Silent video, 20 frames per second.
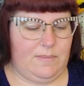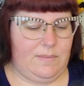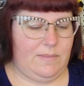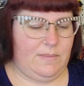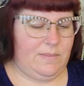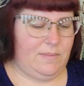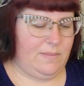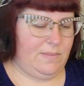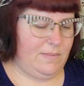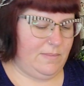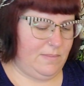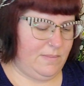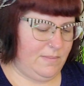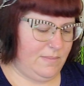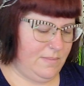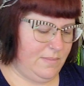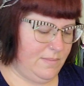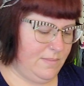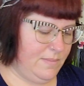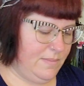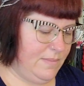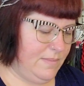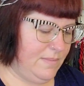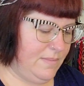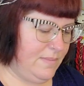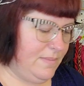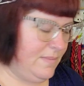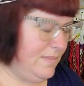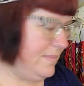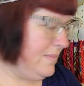
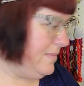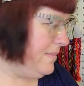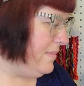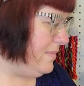(silence)